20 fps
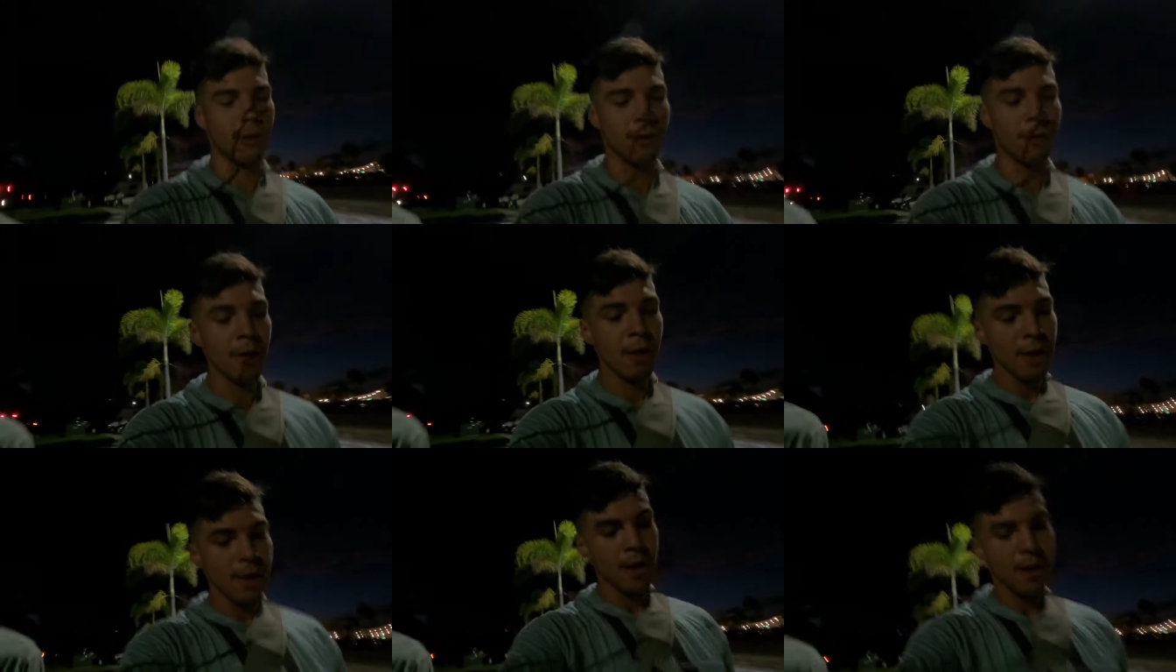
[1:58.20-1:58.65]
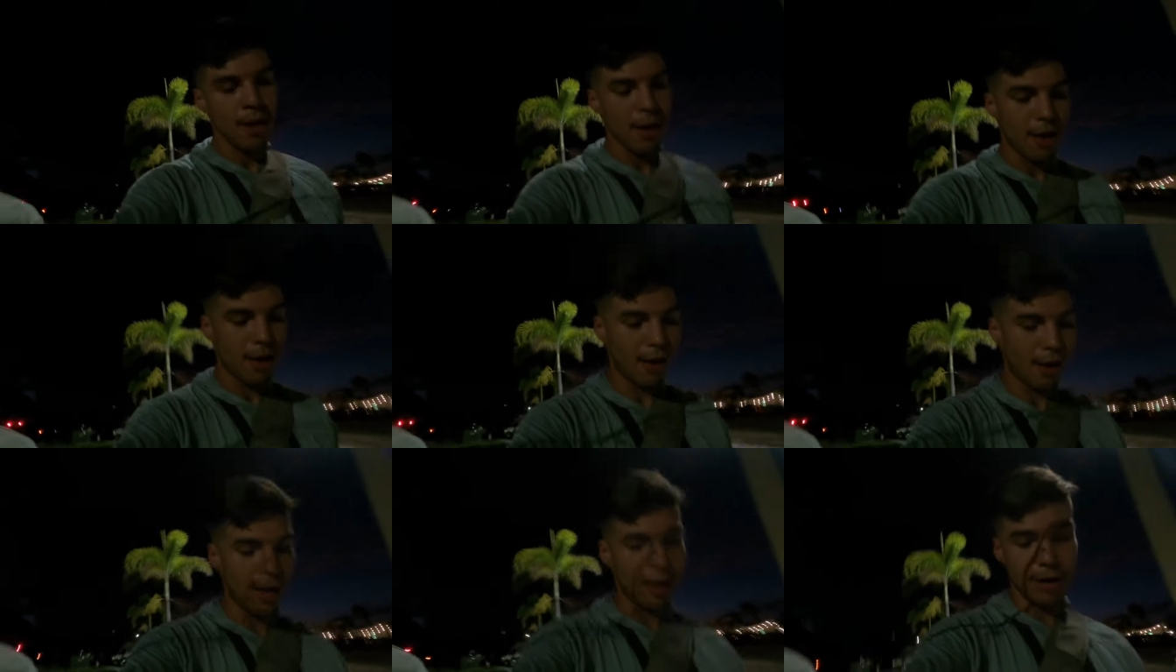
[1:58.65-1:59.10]
So
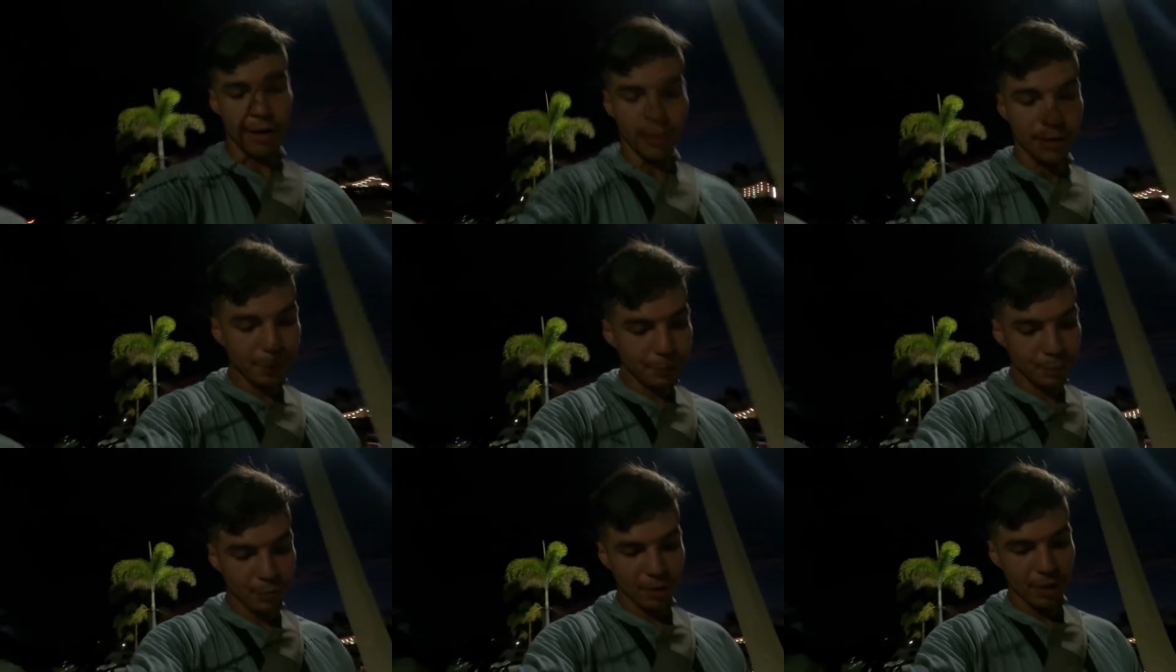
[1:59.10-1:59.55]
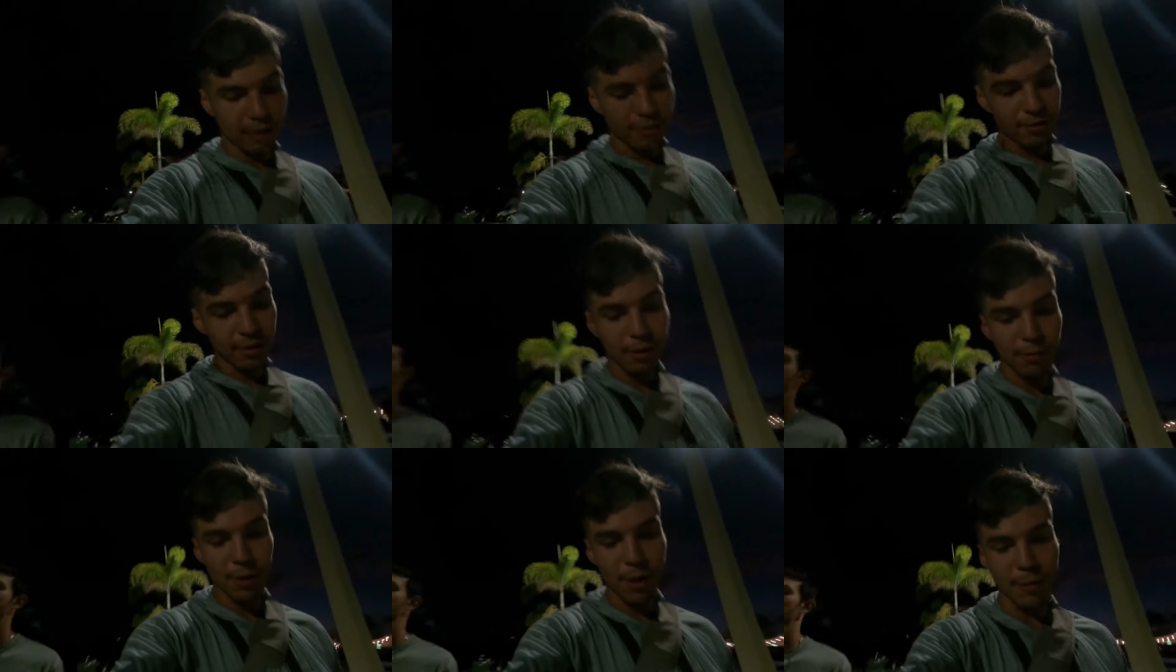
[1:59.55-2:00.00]
uh, let's
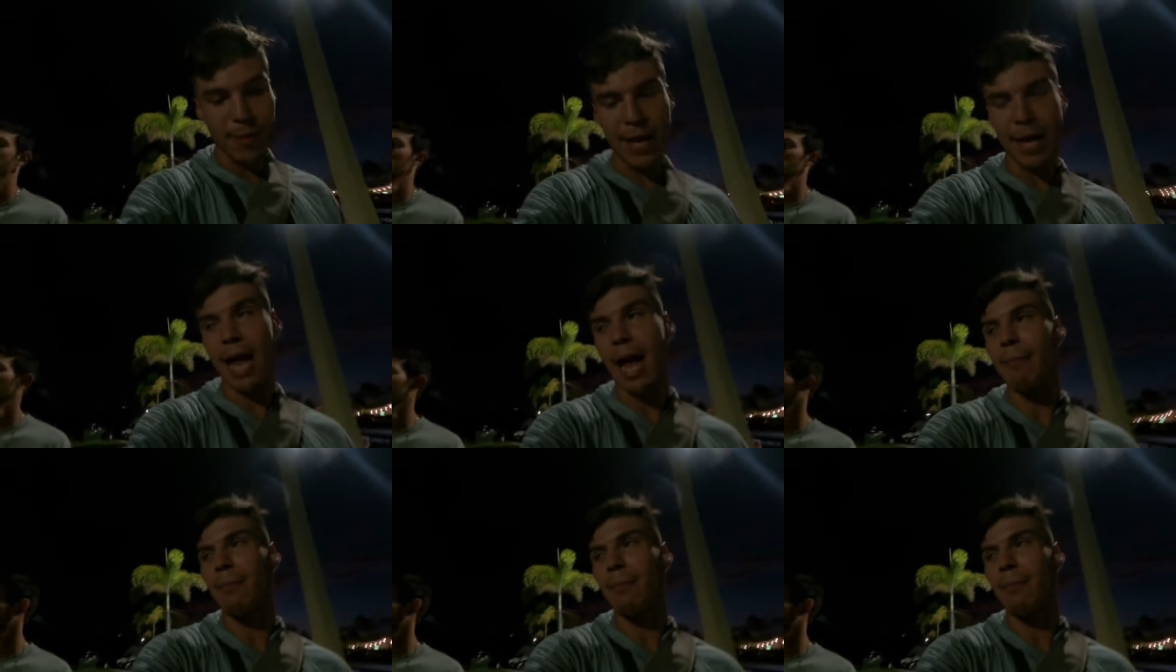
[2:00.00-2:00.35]
see if we can make it